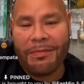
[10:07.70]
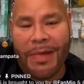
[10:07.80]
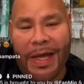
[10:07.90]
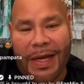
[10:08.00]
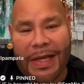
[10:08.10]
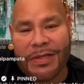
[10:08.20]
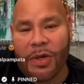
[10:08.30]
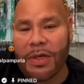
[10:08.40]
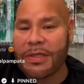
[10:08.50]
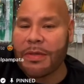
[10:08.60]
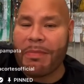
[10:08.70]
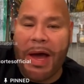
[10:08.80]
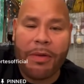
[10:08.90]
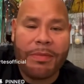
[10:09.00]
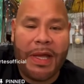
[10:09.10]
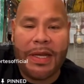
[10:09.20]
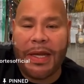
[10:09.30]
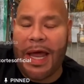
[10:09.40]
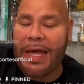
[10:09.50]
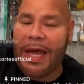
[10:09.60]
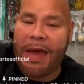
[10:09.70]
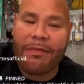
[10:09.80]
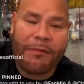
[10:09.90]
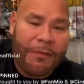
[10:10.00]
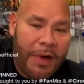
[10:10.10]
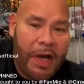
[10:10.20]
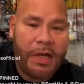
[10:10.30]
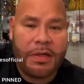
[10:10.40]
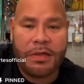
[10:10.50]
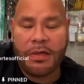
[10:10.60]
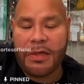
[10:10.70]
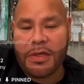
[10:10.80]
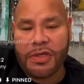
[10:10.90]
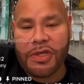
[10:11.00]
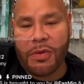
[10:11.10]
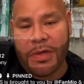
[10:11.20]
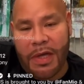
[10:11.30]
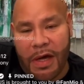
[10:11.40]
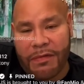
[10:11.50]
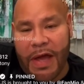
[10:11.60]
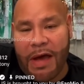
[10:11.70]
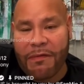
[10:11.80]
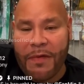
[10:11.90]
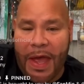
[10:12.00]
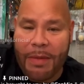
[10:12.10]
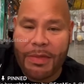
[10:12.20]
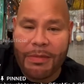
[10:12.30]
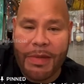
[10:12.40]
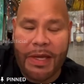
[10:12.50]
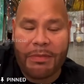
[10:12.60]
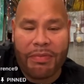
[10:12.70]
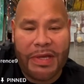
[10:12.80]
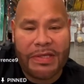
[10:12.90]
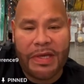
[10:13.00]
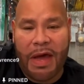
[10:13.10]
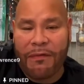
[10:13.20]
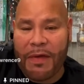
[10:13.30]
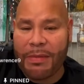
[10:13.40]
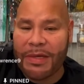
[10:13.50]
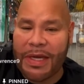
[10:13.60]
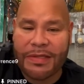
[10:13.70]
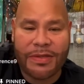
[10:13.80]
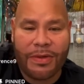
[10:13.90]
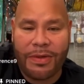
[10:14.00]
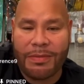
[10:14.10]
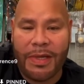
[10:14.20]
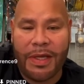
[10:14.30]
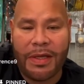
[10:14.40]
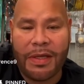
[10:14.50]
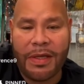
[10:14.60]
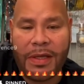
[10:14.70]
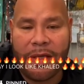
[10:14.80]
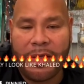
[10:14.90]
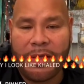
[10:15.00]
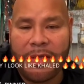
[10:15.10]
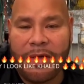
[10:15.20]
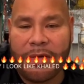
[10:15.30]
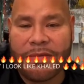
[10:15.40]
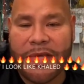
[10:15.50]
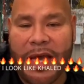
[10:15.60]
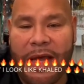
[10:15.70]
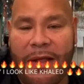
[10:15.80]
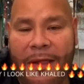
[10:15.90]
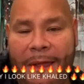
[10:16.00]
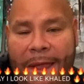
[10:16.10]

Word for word: Man, that's all it's about, man. The light, having fun, showing love to our family, man. Embracing our family. That's all, man. You know what I'm saying?